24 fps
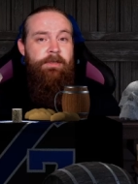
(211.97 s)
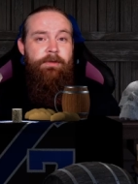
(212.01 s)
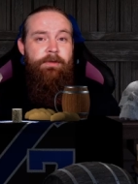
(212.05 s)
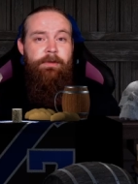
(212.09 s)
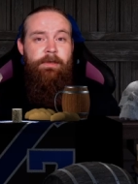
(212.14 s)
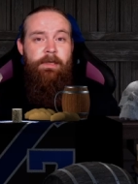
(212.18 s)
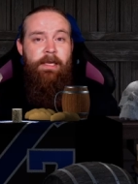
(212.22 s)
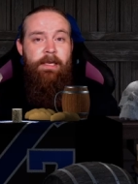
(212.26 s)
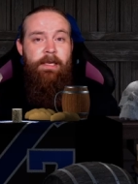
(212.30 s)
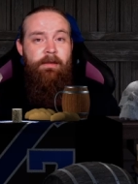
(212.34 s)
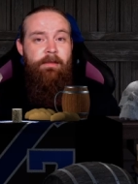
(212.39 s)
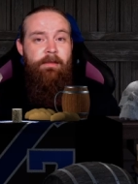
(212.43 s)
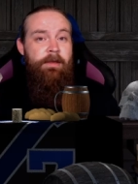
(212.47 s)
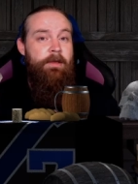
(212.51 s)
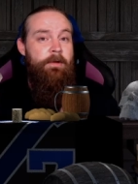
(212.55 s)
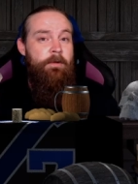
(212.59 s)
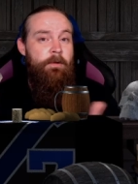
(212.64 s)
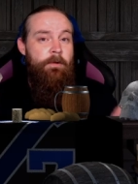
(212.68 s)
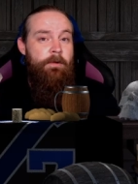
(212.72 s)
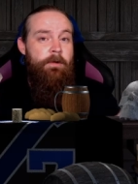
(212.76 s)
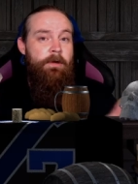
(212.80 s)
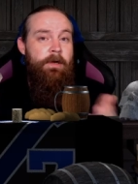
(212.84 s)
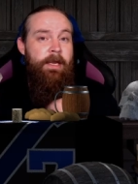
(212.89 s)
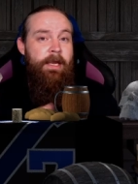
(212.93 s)
do anything
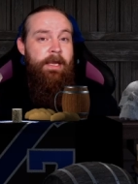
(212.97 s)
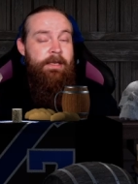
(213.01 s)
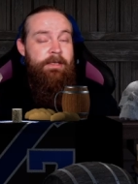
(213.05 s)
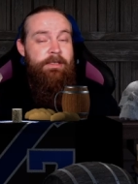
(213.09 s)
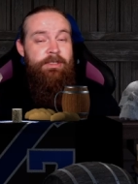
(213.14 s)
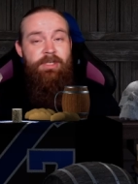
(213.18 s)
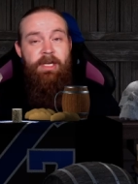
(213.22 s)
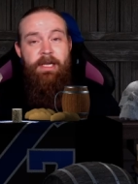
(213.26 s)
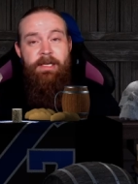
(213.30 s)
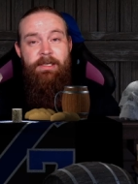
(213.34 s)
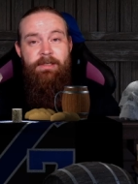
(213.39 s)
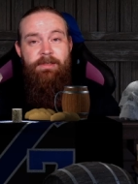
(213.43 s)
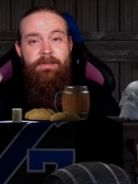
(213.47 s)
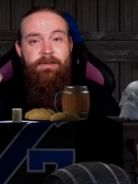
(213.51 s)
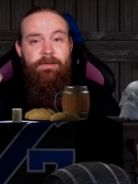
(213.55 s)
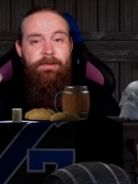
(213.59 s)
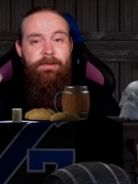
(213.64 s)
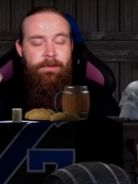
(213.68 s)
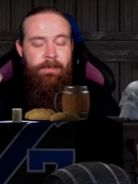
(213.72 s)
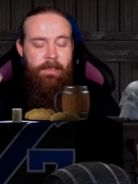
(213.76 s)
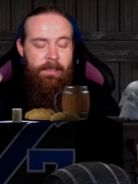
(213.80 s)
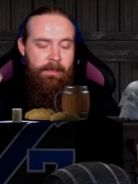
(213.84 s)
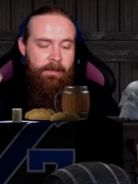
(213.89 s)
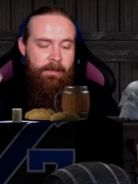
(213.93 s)
or get chat to
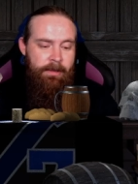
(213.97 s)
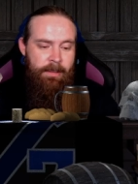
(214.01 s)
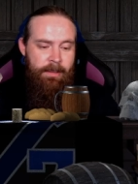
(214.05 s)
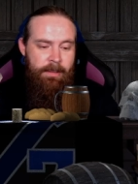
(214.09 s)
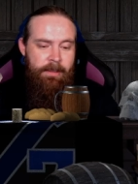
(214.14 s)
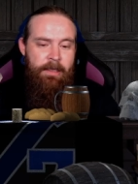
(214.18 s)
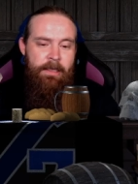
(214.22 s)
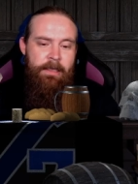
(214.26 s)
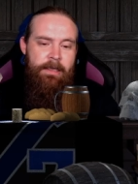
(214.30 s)
do anything.